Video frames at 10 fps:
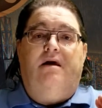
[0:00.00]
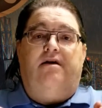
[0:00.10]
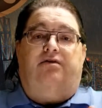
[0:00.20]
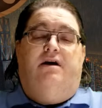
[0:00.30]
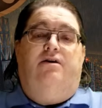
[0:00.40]

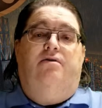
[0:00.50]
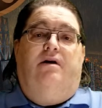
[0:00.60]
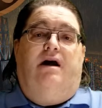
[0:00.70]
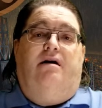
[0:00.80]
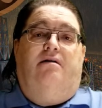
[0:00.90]
Then you go
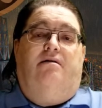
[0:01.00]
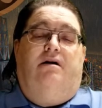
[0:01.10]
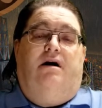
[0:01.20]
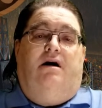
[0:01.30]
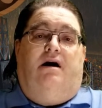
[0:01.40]
down
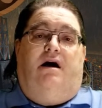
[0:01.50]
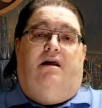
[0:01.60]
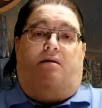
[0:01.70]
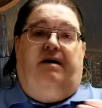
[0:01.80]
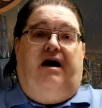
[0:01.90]

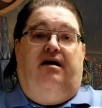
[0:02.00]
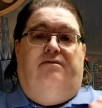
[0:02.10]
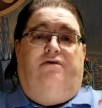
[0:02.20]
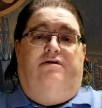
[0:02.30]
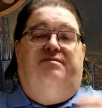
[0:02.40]
in the
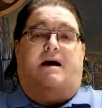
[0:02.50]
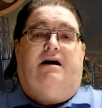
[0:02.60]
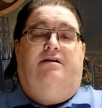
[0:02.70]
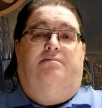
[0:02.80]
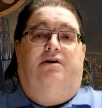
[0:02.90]
back, towards the
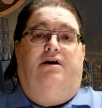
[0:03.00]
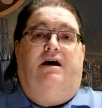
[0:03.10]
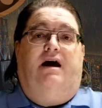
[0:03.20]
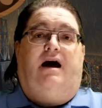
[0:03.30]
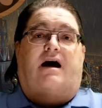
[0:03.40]
back of the book,
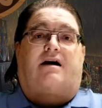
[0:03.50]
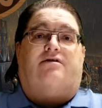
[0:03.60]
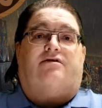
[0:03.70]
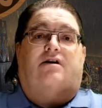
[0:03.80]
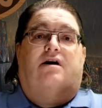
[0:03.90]
he
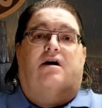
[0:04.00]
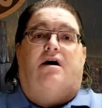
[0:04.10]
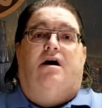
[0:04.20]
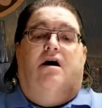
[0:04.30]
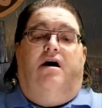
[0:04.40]
has
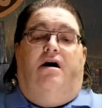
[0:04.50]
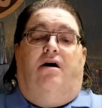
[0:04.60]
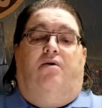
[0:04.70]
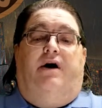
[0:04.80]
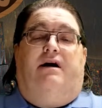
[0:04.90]

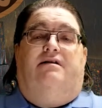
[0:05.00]
quick